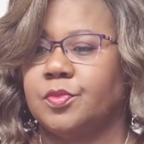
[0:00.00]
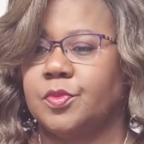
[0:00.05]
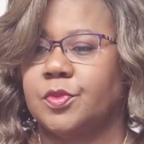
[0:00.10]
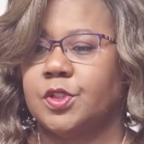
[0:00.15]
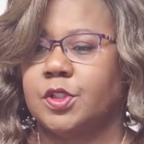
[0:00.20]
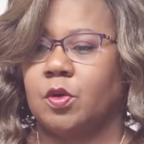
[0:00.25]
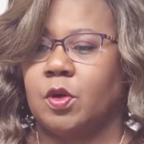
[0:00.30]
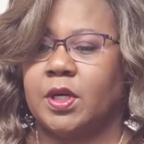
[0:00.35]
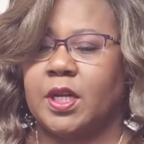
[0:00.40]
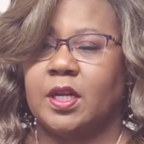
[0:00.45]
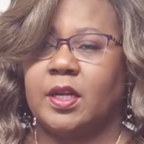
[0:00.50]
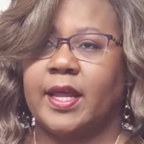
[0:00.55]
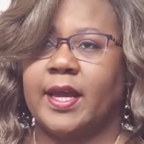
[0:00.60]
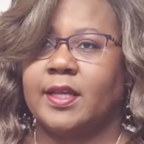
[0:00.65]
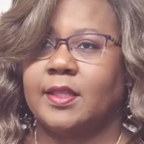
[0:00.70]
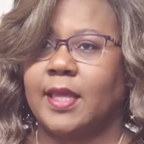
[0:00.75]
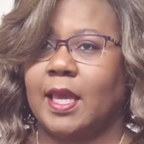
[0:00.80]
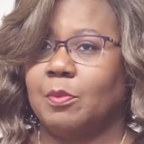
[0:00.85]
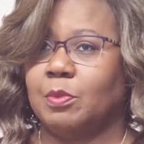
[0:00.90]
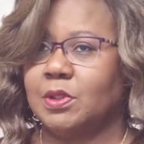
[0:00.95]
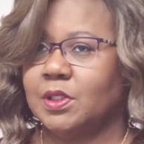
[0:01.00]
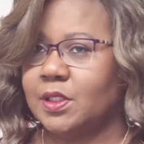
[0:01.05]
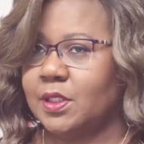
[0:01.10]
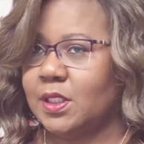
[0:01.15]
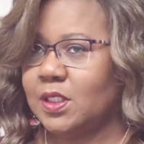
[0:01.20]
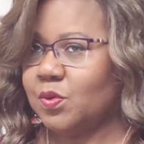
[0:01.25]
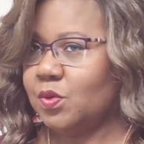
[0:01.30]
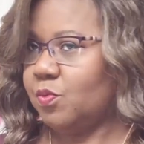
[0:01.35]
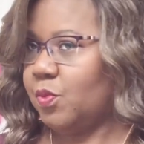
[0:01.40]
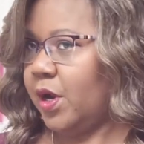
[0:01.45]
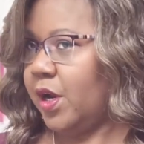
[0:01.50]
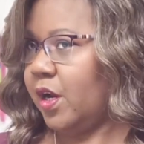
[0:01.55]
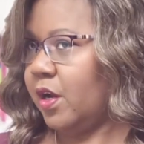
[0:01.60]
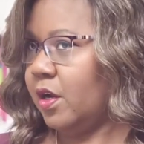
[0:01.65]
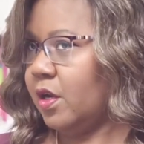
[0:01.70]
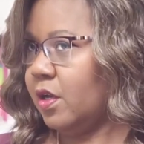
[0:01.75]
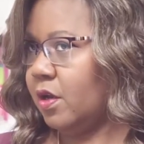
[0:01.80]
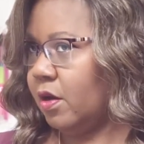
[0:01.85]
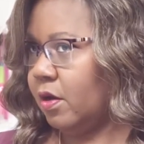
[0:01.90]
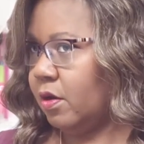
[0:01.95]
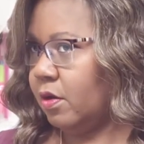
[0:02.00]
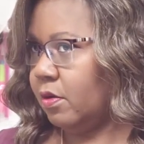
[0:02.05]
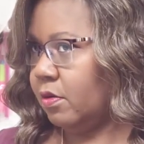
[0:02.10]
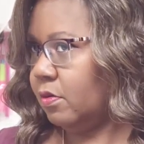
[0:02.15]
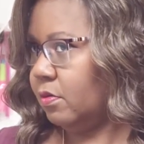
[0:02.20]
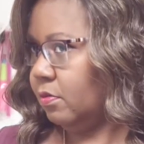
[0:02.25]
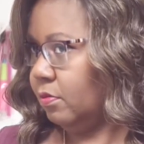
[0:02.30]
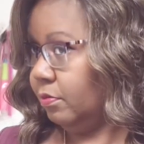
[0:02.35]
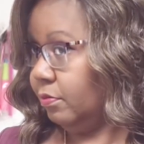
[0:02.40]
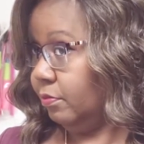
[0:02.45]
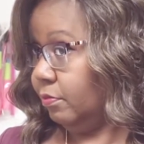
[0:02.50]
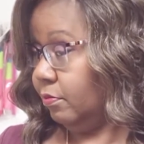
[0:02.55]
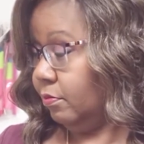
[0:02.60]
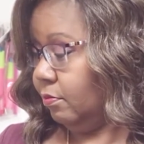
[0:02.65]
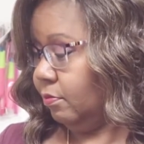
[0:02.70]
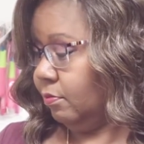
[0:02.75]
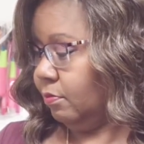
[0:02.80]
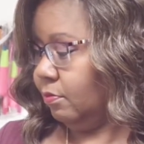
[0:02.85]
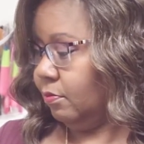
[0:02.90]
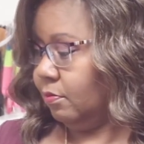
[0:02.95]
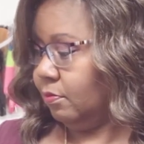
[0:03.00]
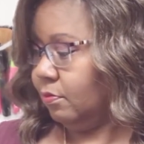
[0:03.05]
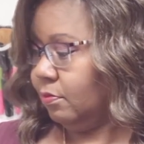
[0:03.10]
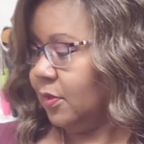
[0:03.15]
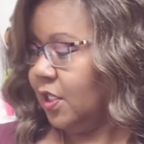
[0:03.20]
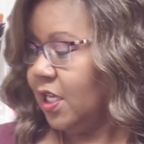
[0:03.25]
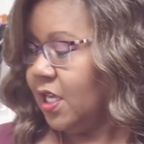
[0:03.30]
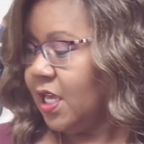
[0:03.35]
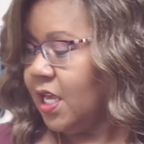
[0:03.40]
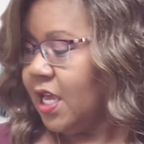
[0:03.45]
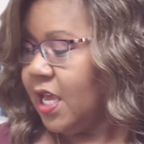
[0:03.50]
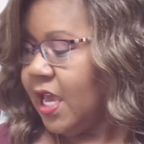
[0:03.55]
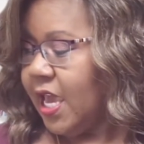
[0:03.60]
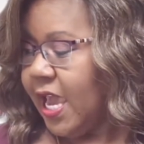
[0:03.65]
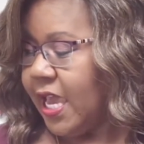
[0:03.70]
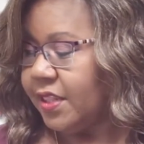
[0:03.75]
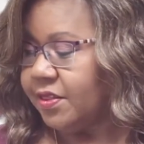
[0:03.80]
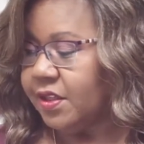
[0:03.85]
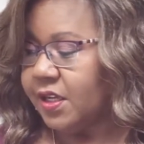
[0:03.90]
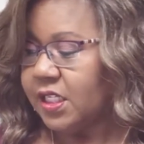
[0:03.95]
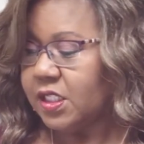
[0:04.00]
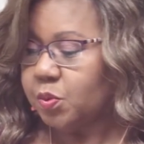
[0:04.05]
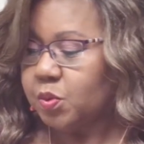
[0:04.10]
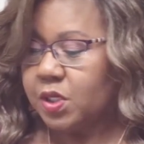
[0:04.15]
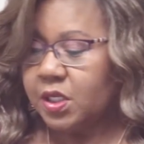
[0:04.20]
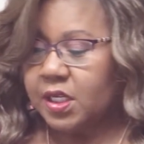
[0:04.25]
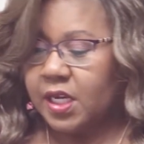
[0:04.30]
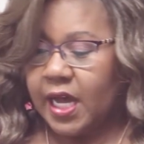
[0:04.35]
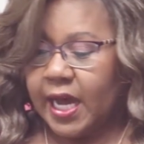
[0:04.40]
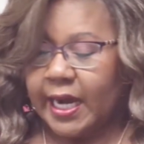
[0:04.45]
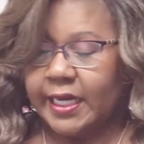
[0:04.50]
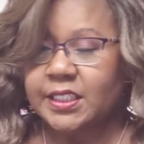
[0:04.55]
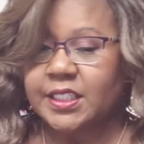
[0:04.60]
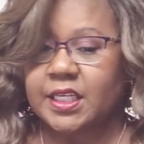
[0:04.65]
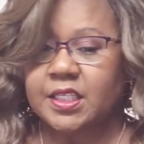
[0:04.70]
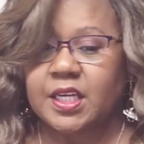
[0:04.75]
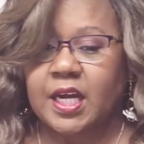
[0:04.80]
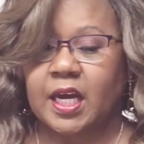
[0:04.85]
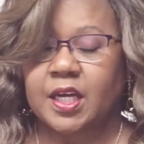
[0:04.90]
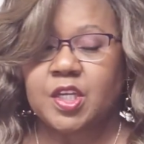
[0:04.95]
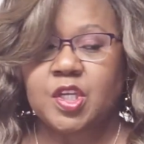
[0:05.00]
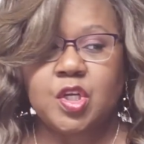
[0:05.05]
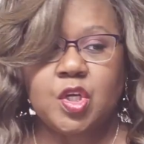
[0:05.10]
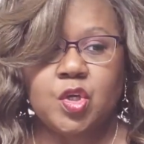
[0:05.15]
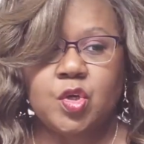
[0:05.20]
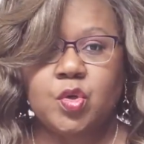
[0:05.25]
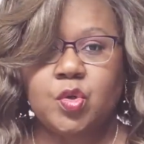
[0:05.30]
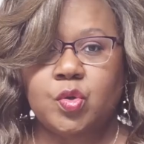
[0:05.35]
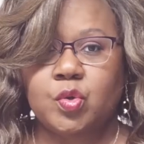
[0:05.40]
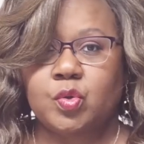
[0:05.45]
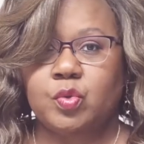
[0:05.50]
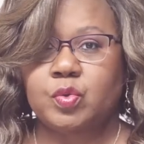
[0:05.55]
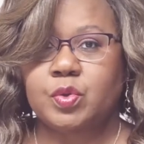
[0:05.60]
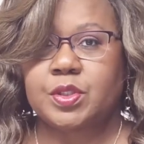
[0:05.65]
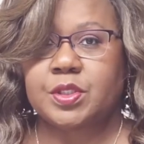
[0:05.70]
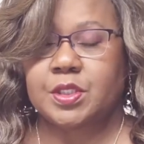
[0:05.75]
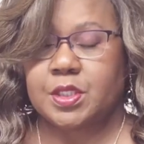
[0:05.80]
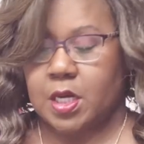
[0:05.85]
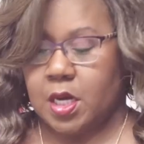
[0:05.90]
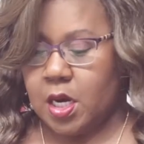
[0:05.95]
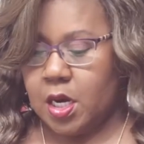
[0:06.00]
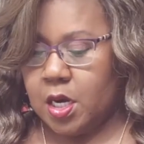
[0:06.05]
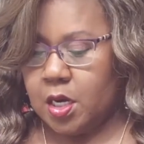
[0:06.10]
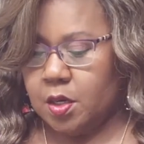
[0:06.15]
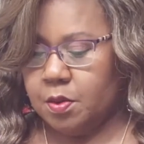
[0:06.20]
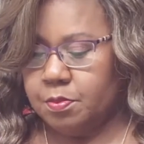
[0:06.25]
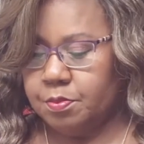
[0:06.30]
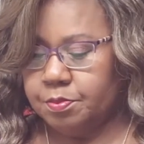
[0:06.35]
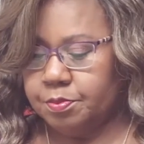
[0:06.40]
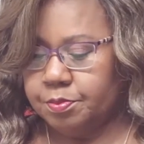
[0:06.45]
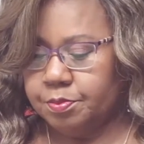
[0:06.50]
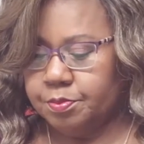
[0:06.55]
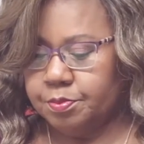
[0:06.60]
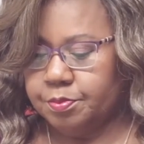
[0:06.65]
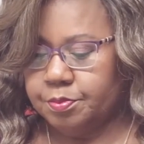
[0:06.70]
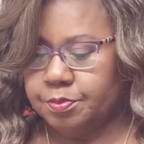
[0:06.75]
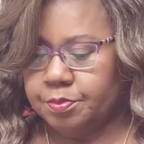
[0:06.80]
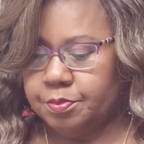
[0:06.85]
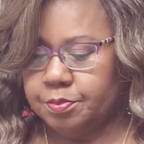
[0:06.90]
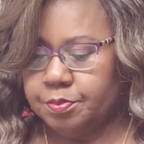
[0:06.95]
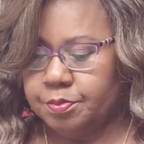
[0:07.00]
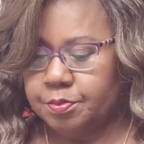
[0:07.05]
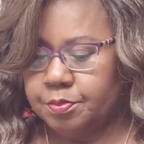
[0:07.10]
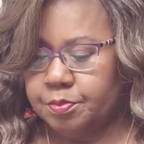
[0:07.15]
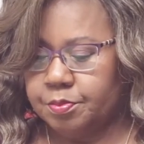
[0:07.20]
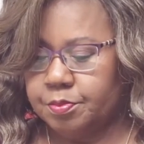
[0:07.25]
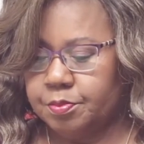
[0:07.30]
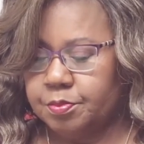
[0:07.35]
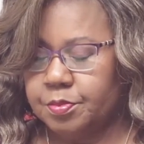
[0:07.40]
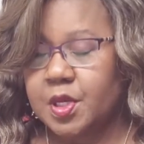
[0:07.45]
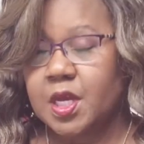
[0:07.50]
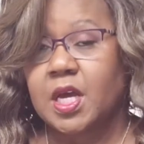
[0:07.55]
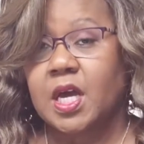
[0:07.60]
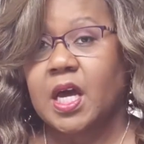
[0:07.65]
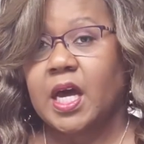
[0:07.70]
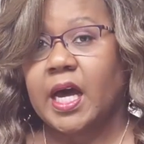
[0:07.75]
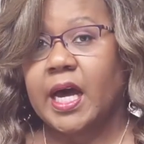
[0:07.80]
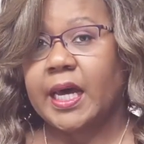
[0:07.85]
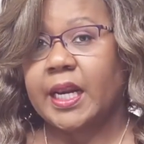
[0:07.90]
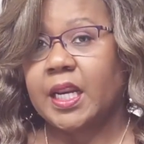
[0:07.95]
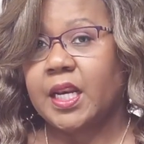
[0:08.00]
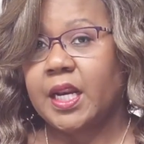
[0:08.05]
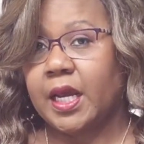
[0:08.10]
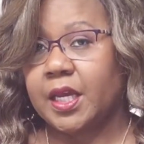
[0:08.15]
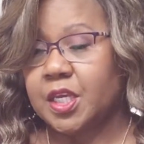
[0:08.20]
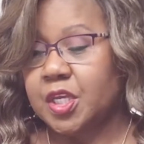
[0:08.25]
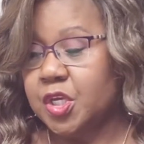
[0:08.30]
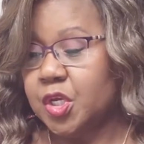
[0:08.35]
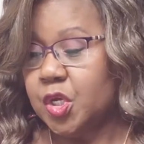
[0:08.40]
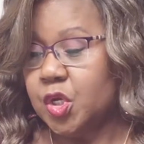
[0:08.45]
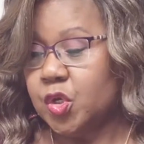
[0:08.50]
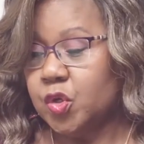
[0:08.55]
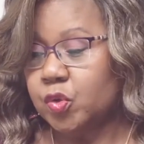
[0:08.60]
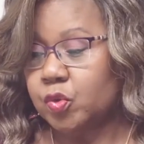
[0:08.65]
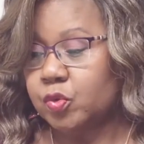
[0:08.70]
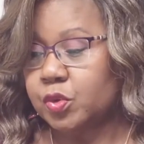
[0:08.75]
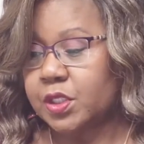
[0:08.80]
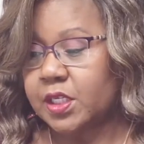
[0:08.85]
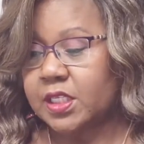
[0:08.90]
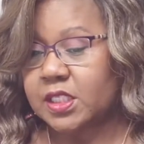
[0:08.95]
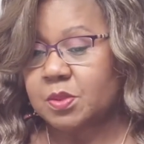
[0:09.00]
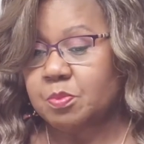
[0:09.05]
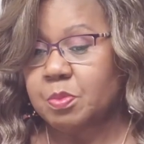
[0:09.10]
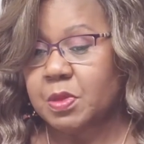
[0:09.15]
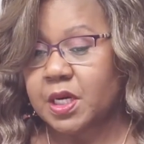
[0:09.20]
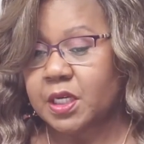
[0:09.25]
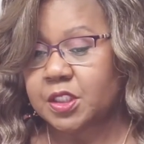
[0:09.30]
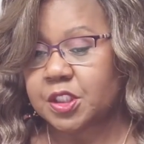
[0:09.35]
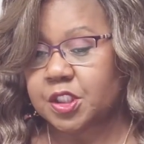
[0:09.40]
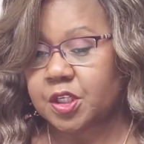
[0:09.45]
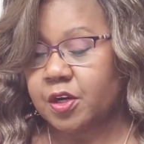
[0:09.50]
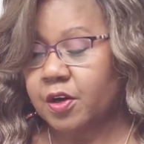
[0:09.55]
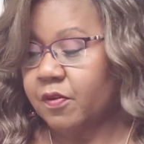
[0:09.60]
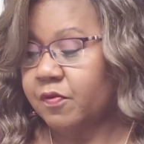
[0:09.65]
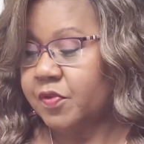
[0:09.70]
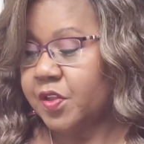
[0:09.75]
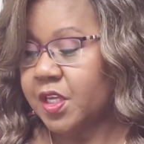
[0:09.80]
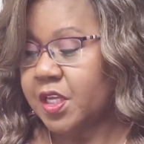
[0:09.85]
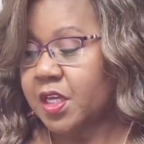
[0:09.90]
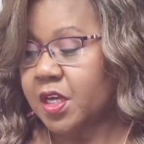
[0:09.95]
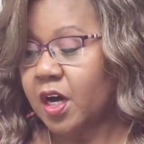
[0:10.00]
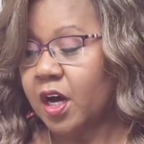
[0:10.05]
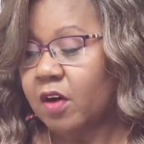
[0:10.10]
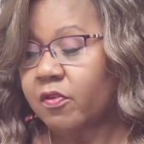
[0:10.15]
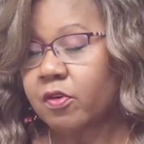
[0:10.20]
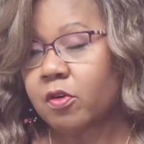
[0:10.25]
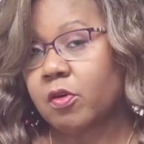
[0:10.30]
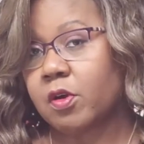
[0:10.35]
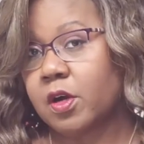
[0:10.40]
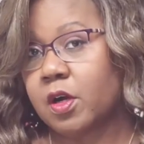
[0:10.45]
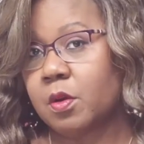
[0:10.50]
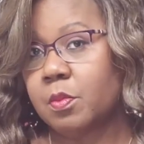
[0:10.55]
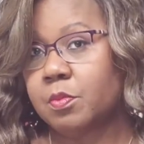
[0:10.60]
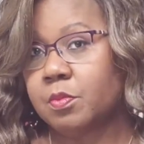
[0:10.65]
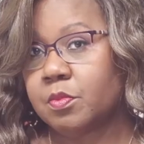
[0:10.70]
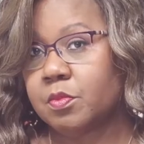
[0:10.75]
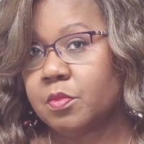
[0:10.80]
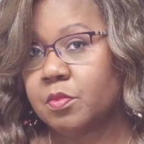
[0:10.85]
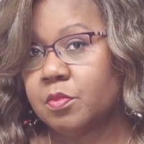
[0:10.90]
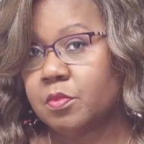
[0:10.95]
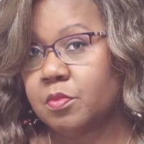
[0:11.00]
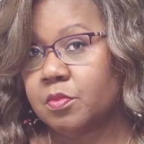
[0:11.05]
So I didn't like that. But this one right here, y'all. And this one I did not use. I did not use as much of the cover up